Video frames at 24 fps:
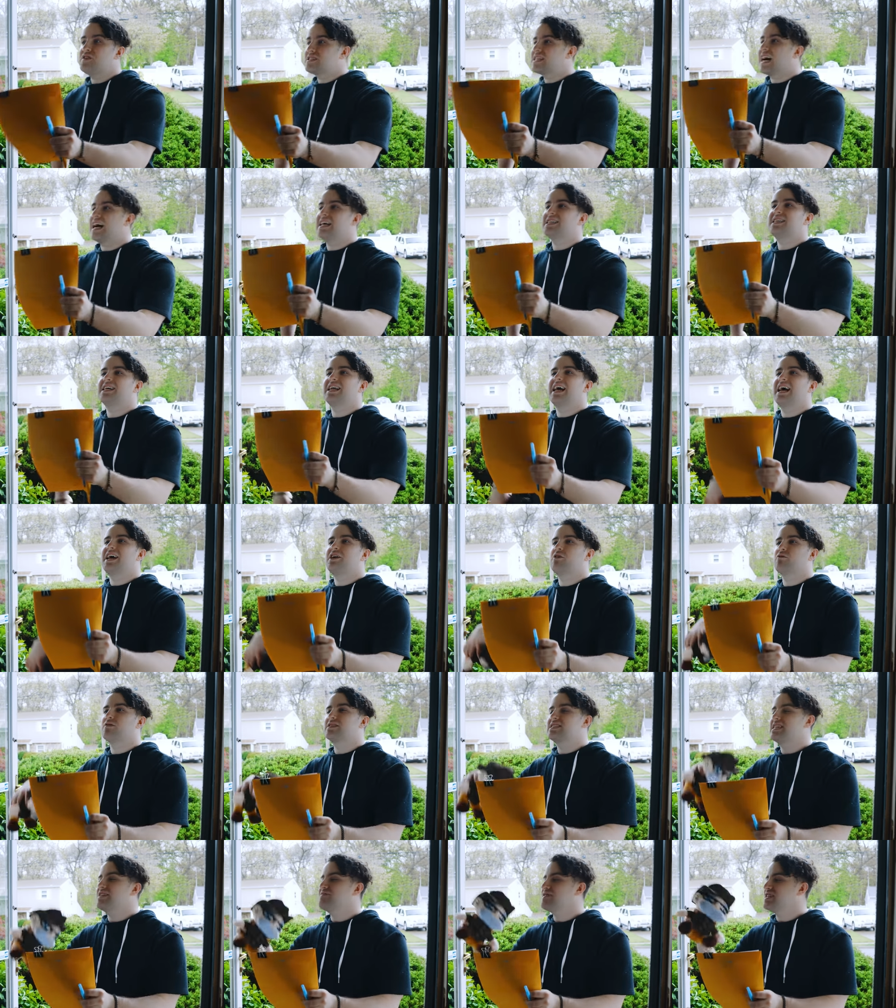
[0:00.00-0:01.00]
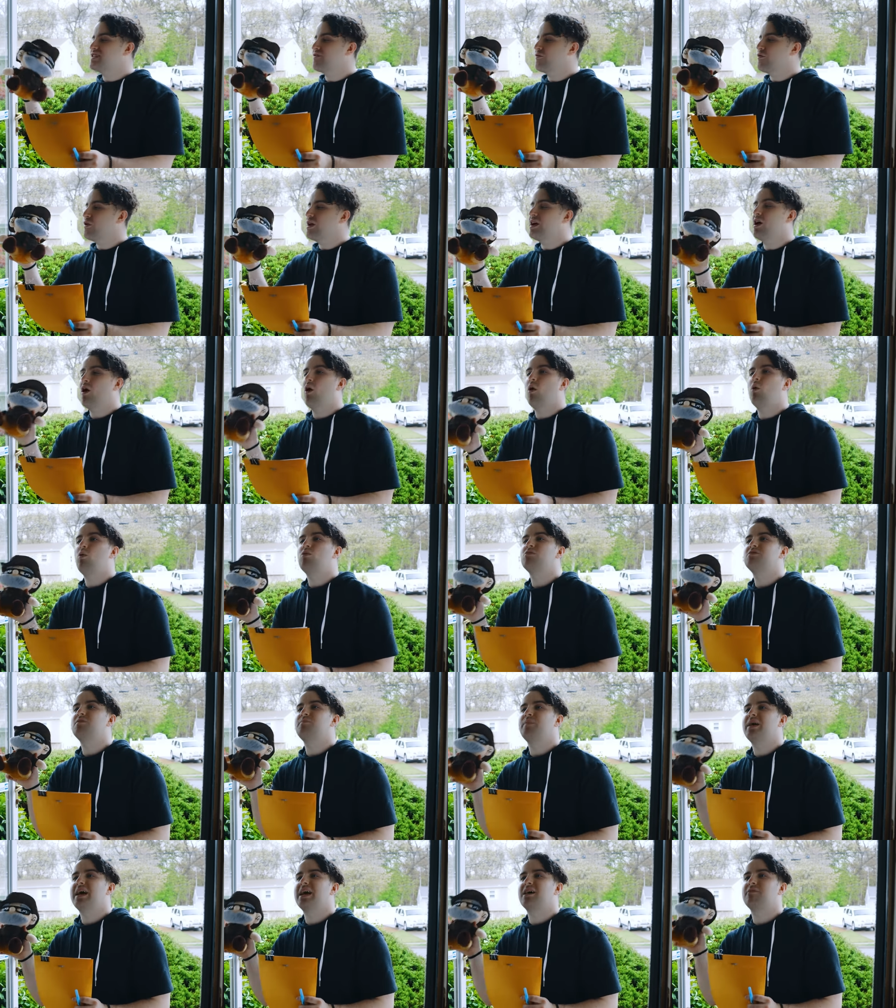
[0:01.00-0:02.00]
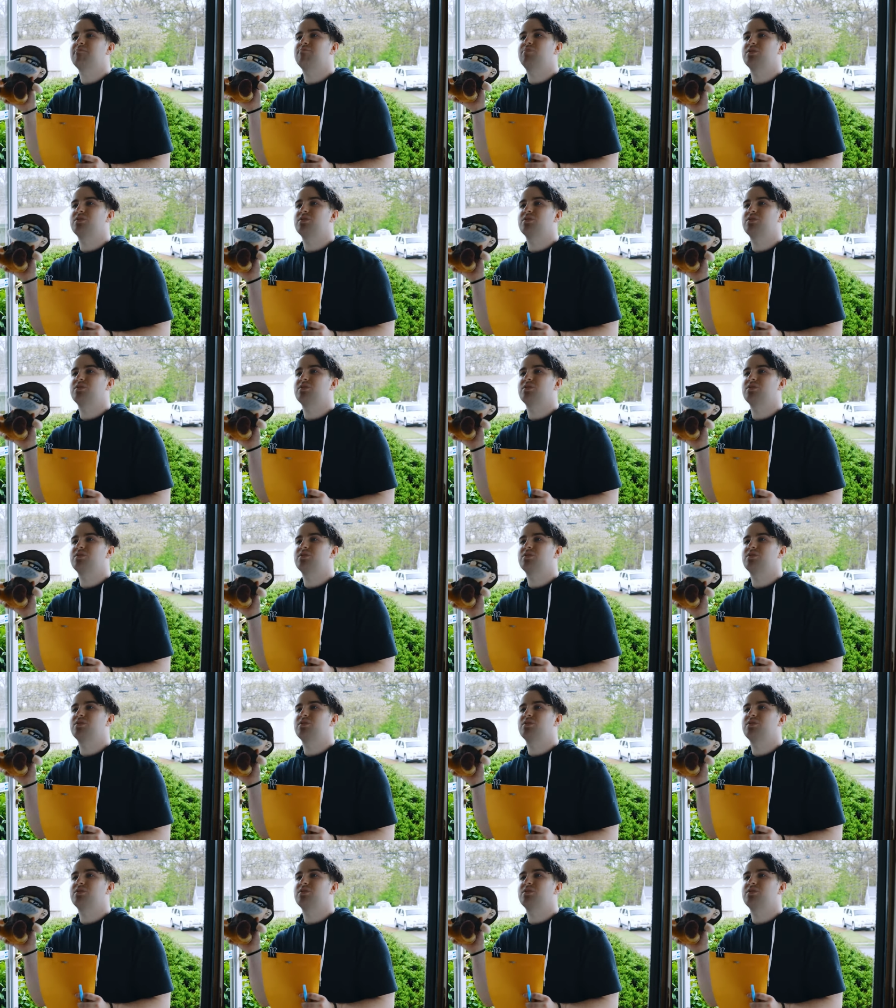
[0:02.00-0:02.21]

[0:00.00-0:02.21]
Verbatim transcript: you sign today, you'll receive this free old man